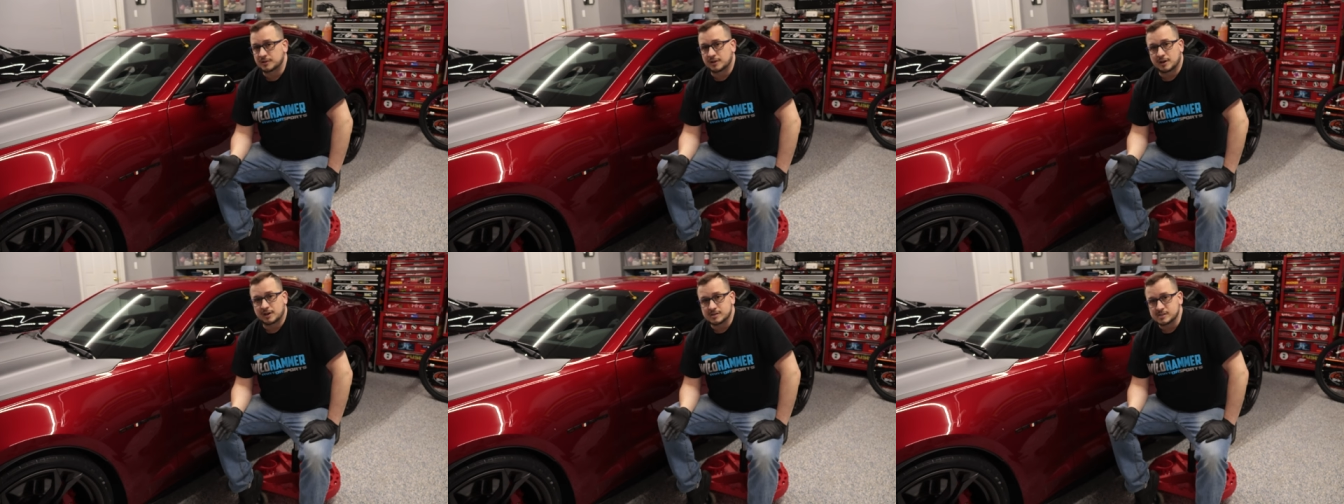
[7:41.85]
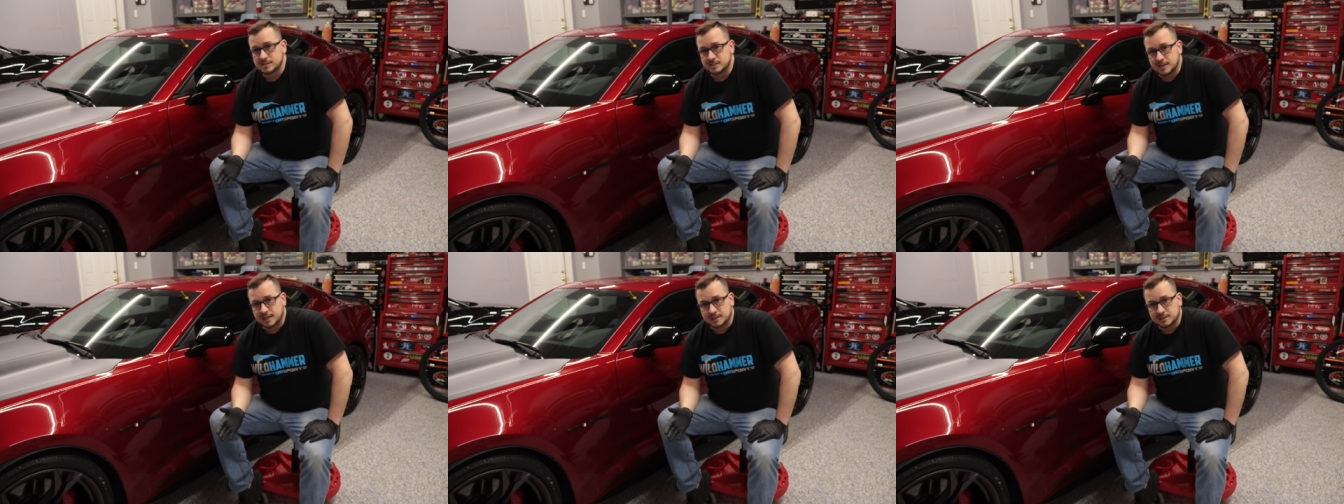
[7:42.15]
the
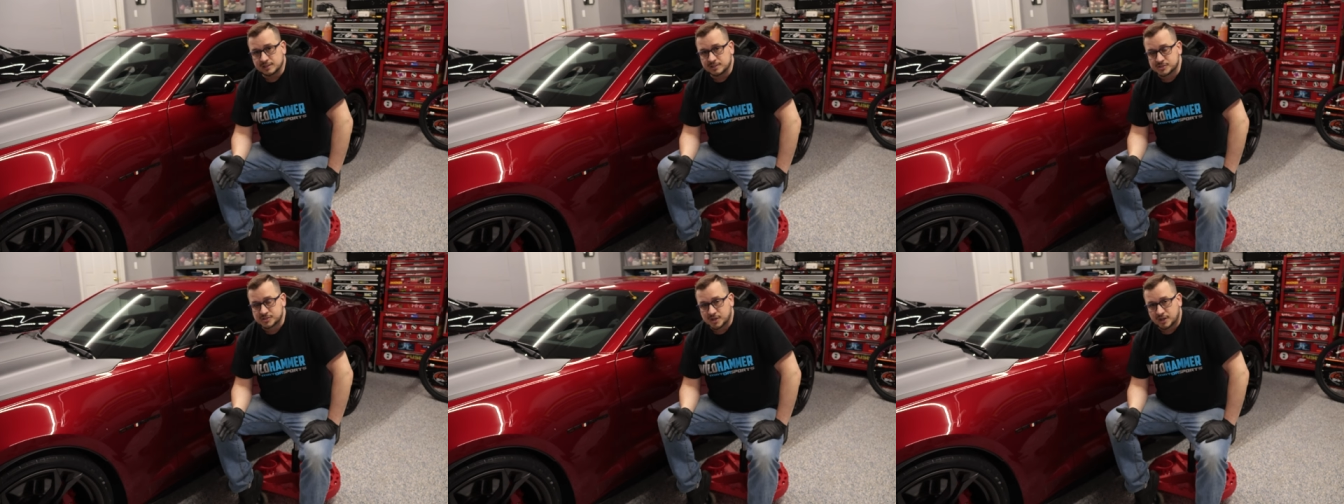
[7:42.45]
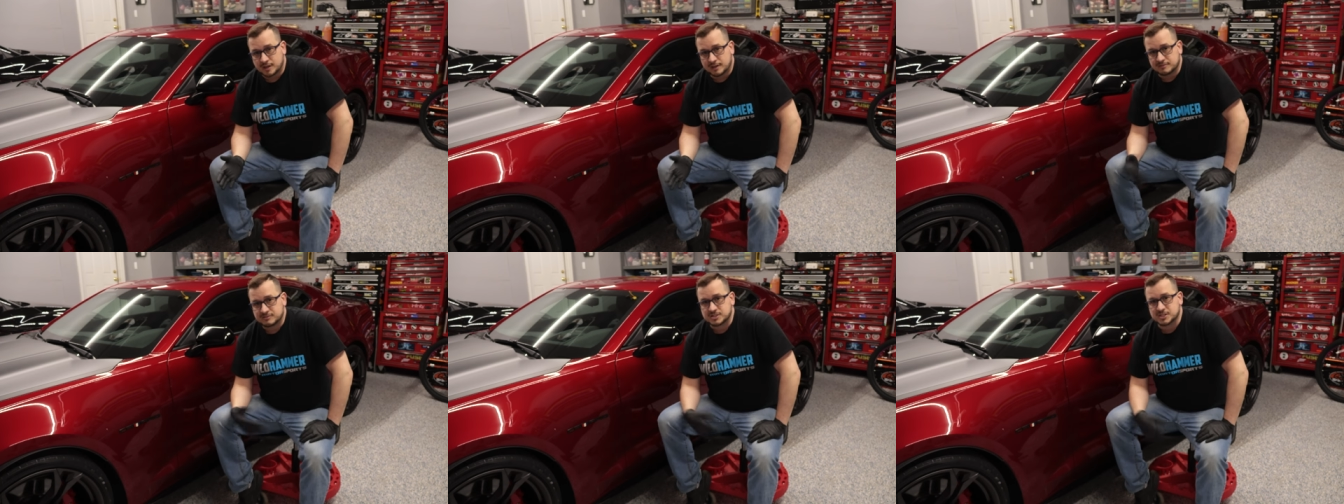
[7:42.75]
Endless
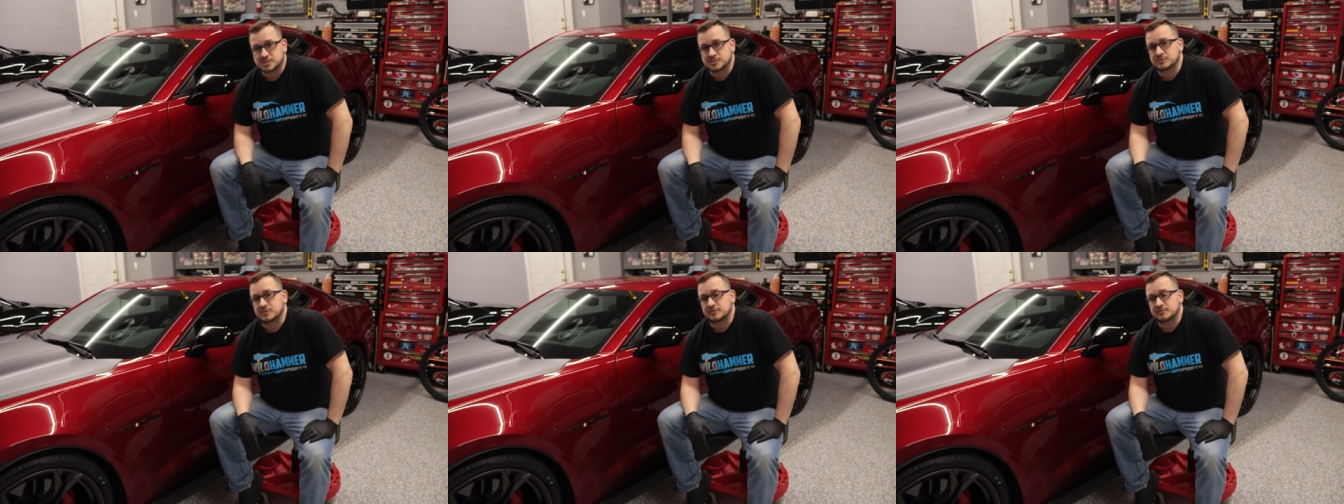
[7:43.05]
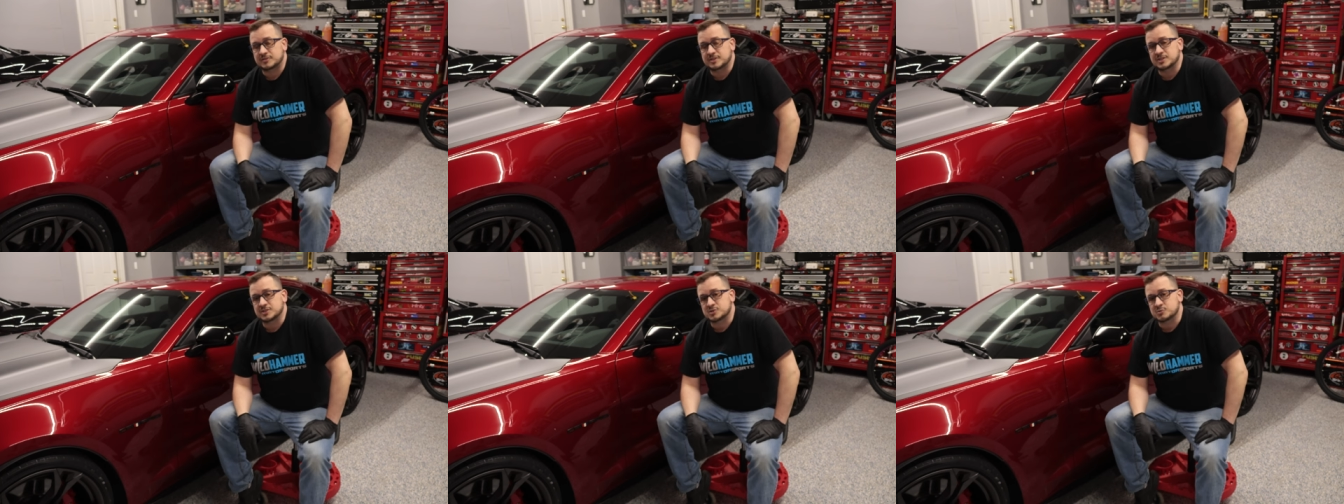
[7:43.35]
RF
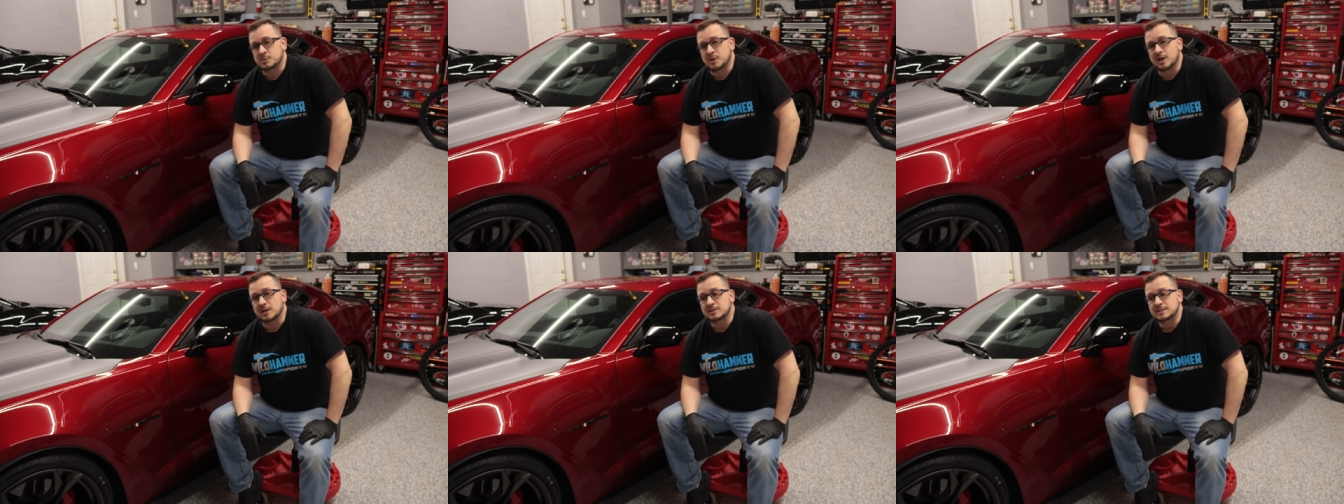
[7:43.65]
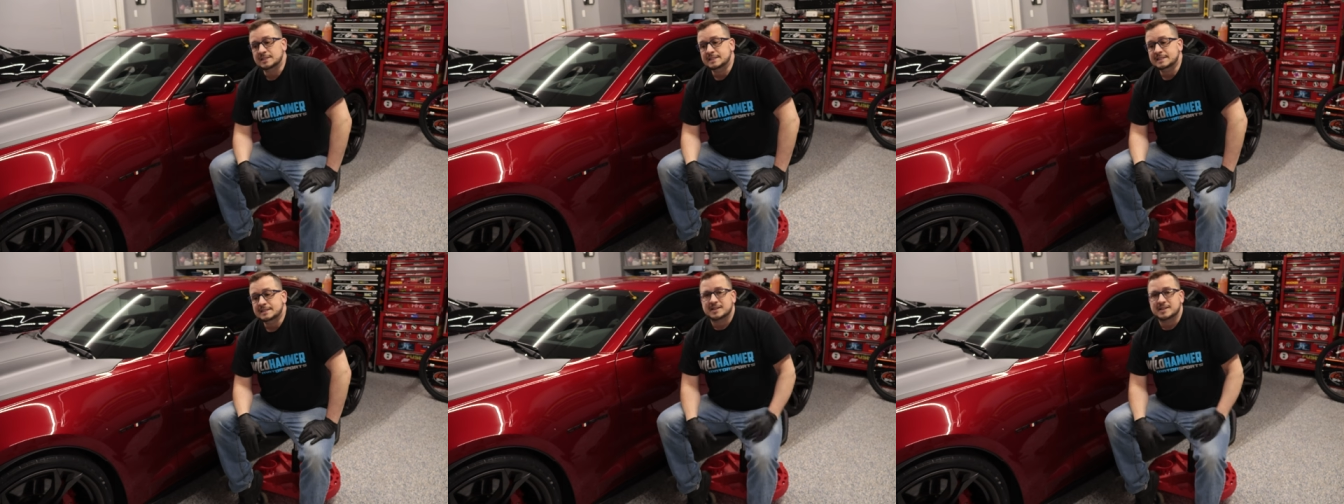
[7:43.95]
650 as well.